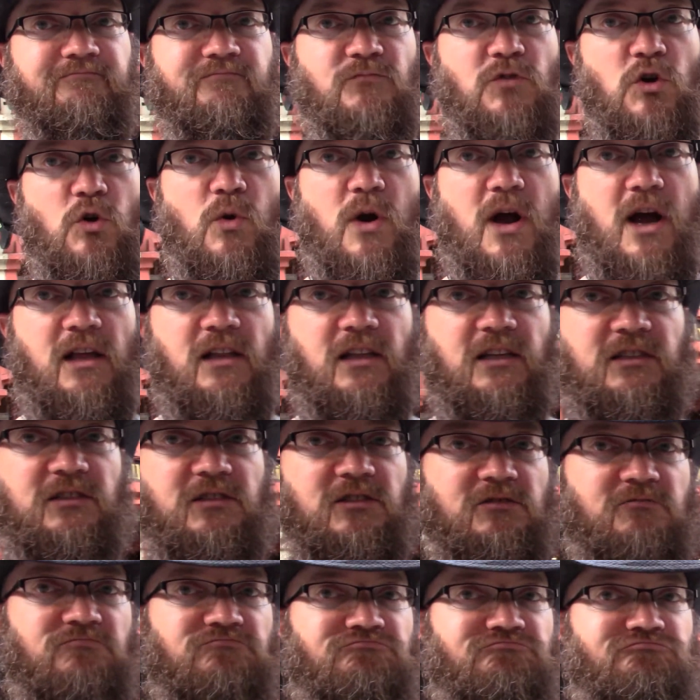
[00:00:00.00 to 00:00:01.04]

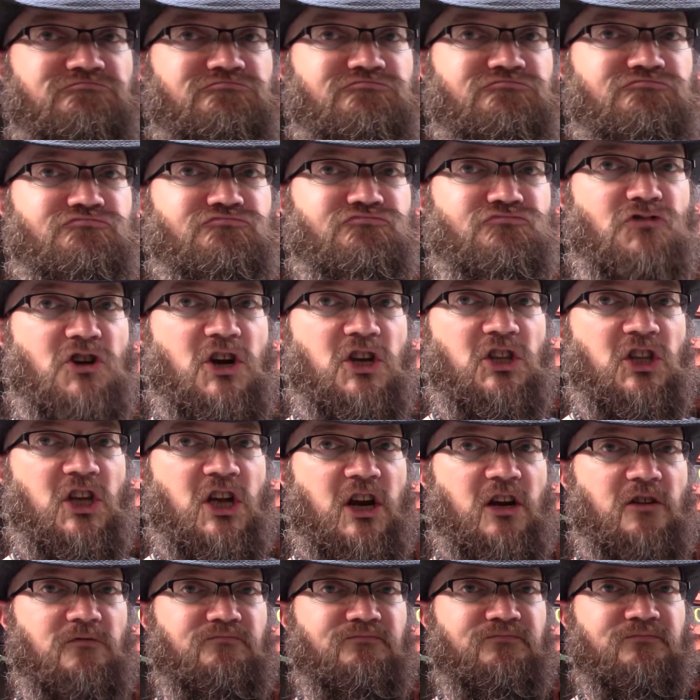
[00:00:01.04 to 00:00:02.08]
O'Reilly's right
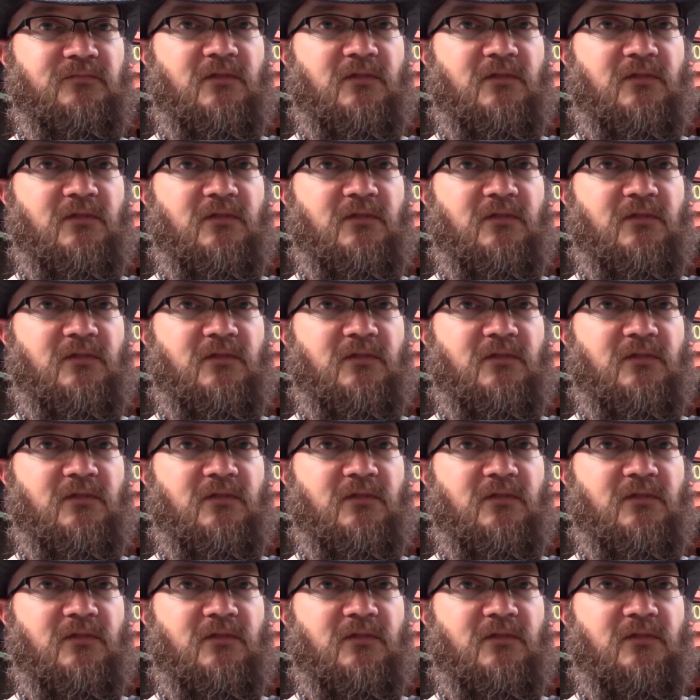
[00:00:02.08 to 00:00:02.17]
there.